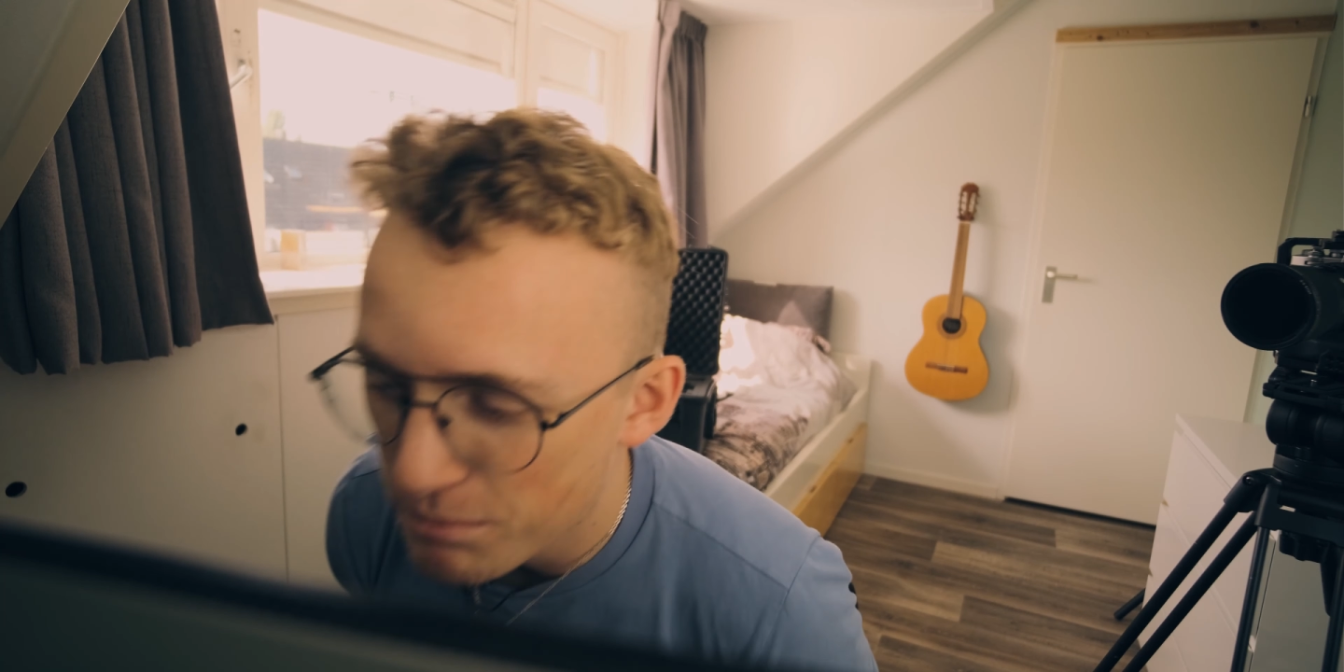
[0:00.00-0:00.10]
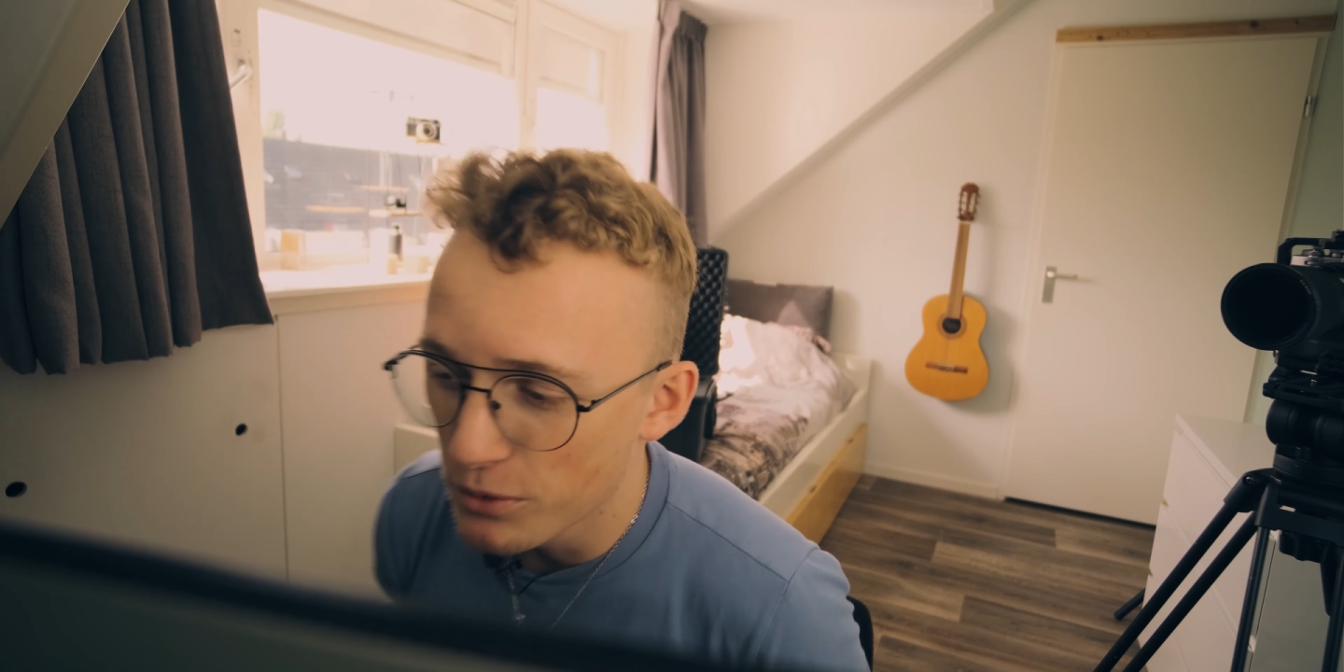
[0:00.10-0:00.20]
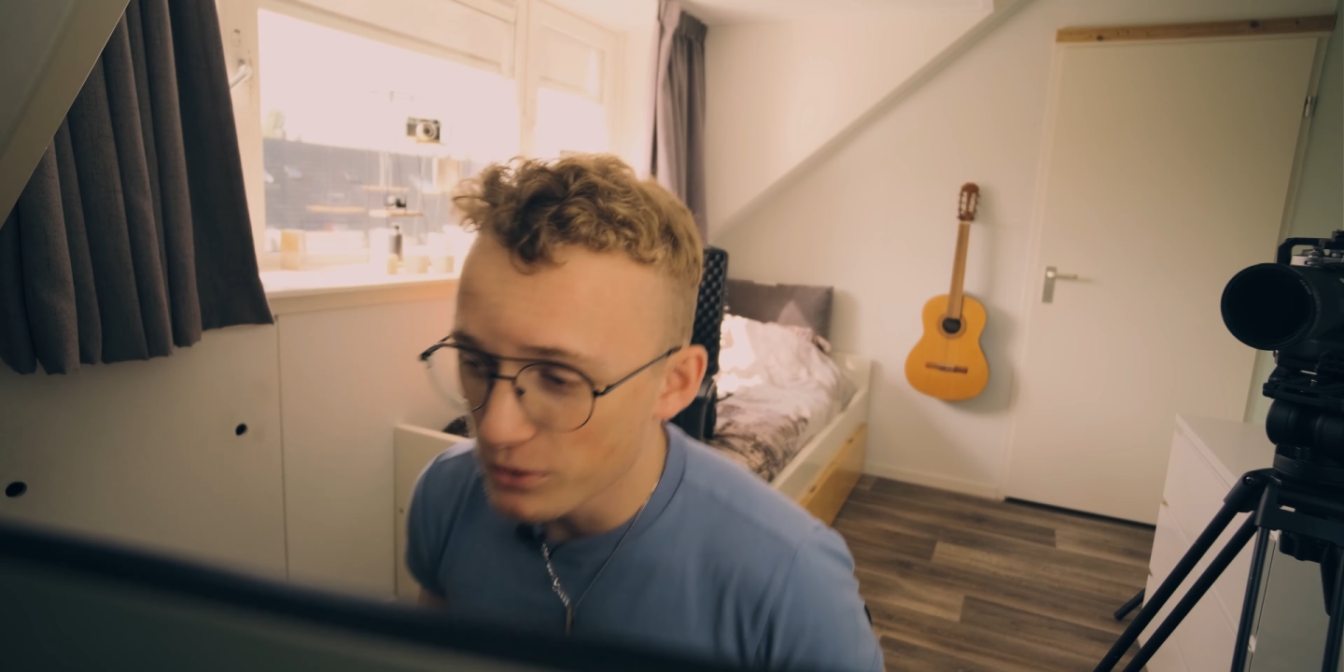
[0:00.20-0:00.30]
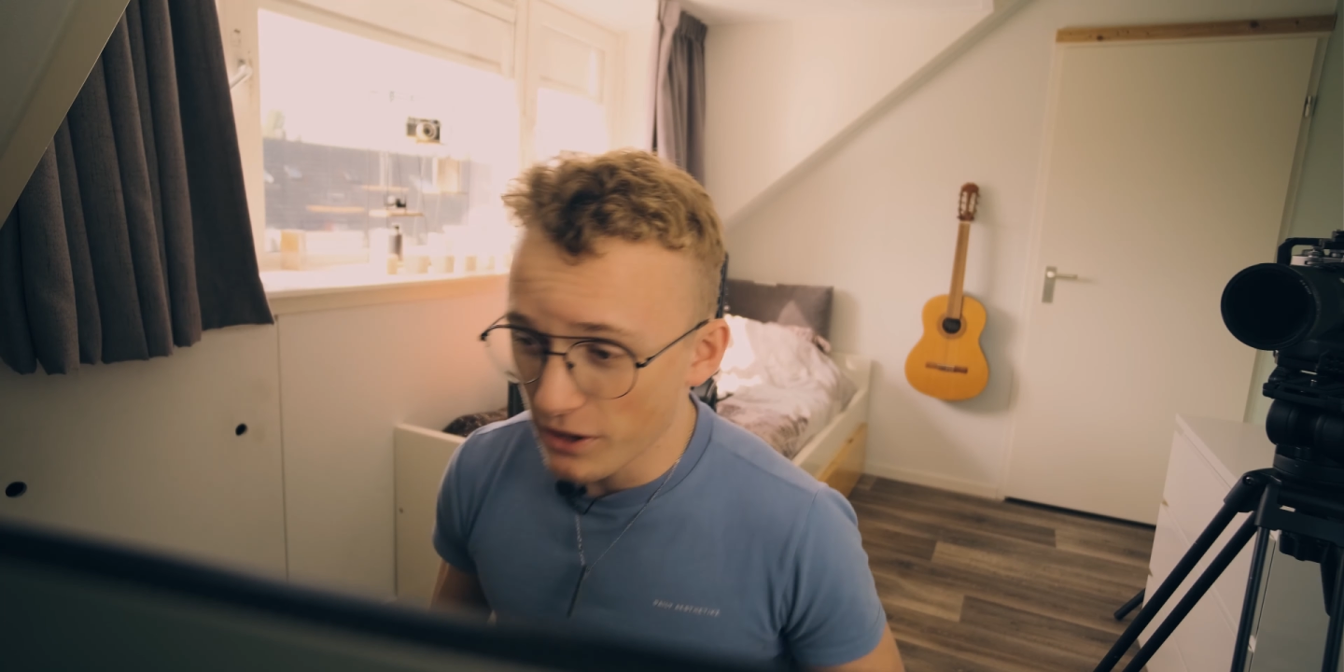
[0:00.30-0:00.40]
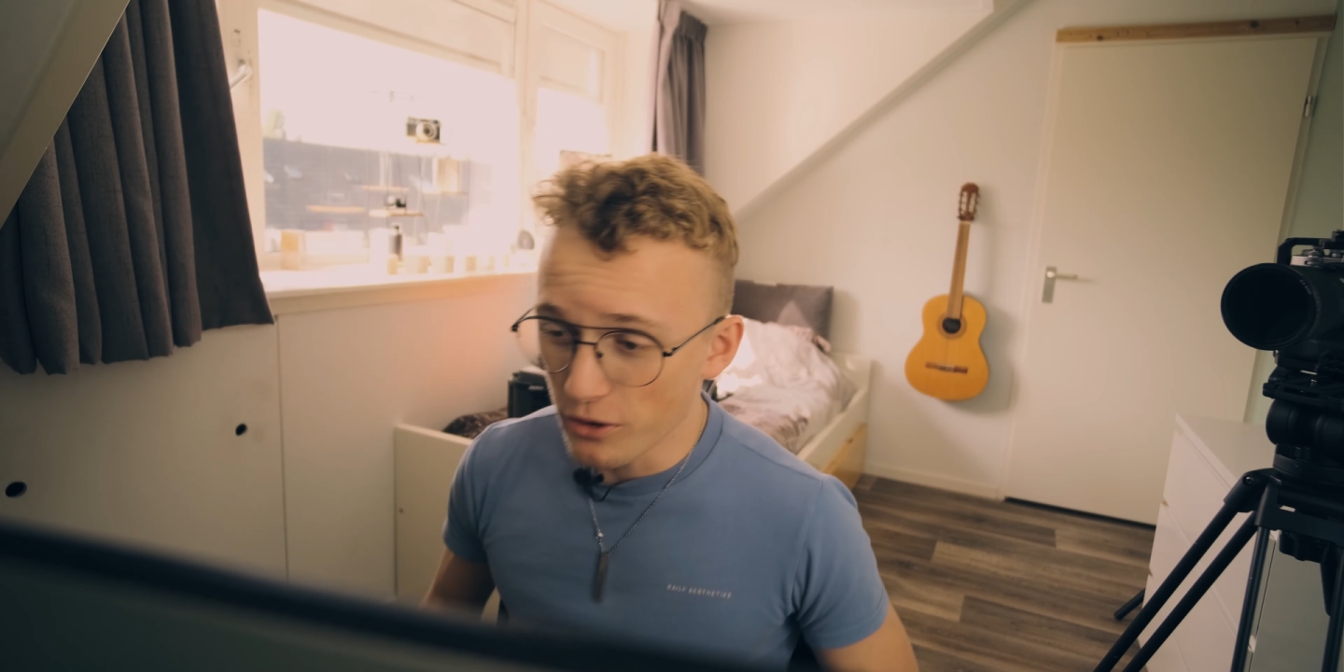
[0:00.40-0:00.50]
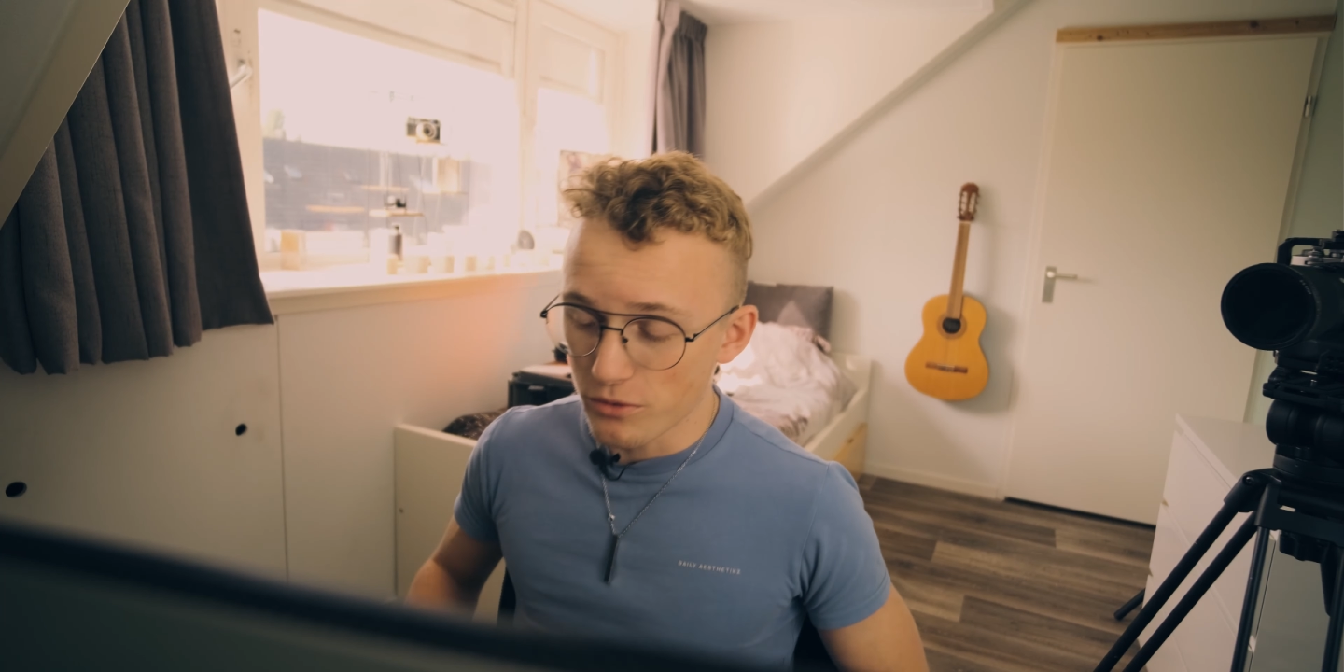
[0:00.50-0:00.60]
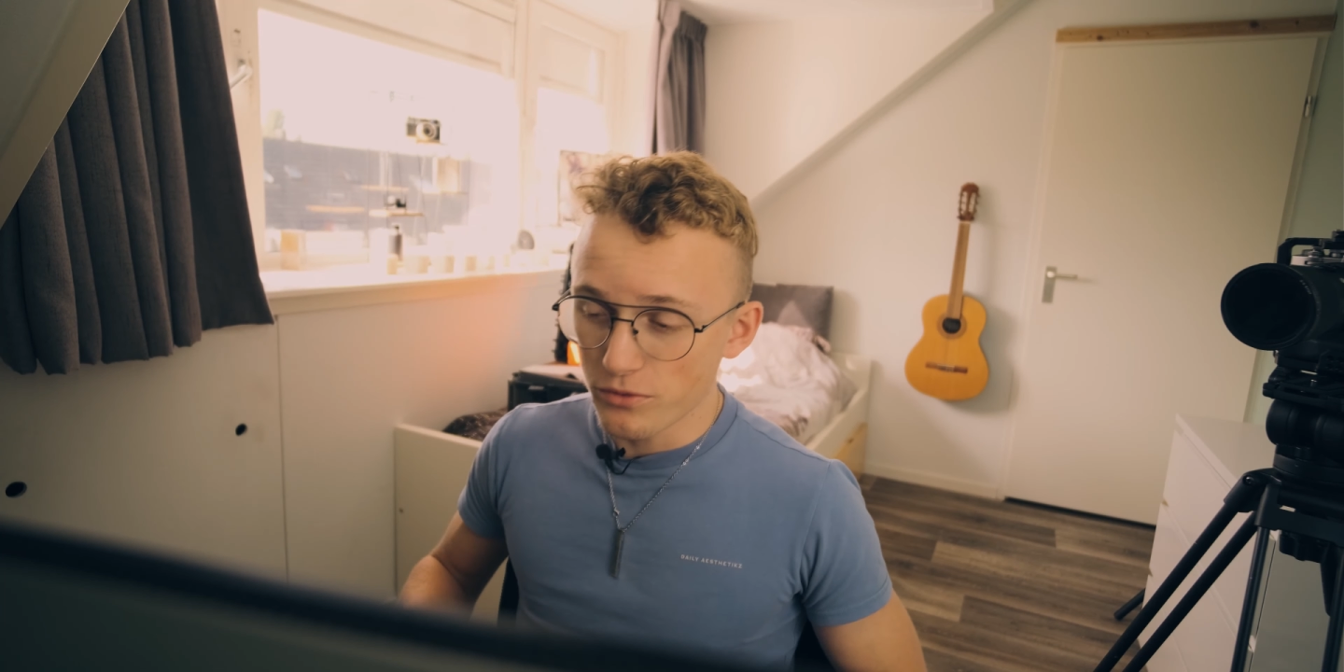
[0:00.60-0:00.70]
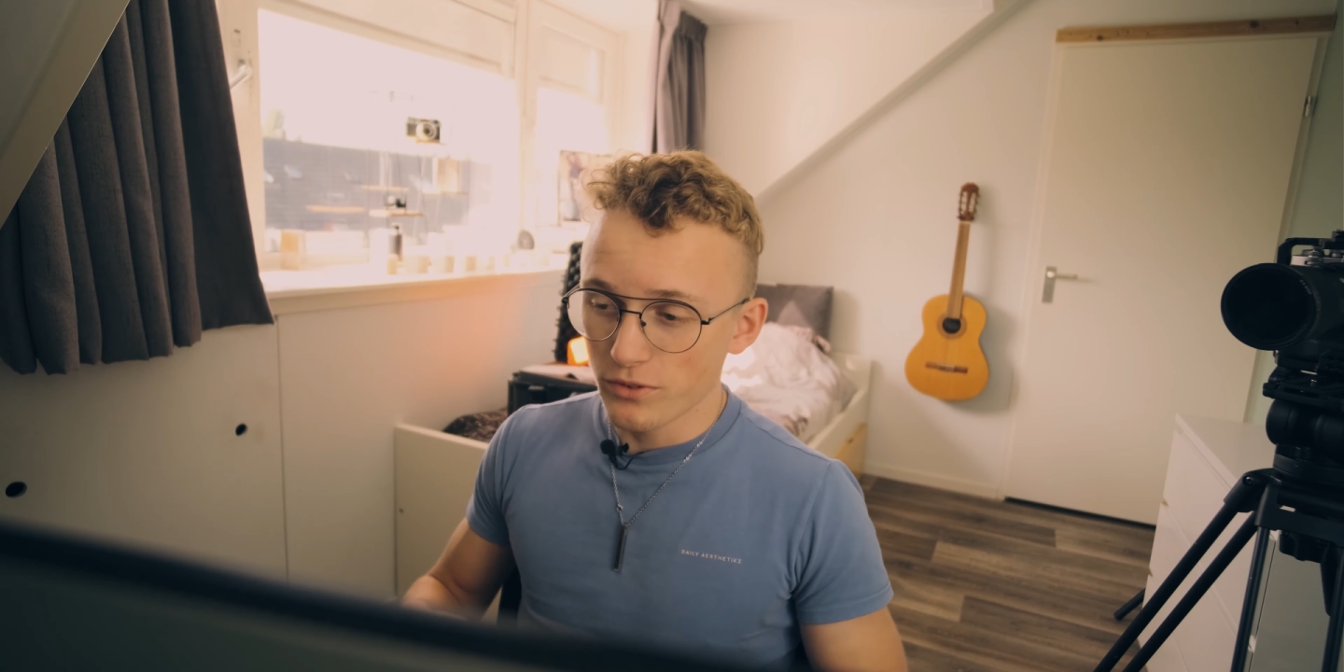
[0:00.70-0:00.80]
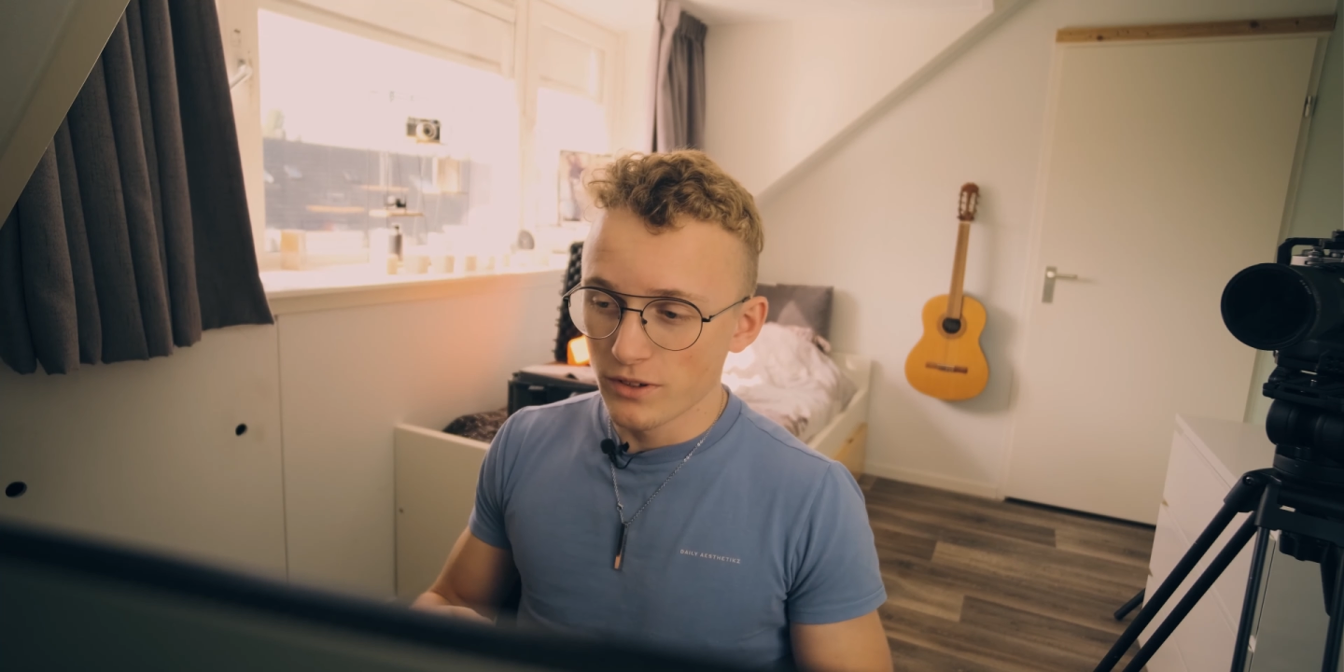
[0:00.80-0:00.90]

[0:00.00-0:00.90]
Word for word: pull that off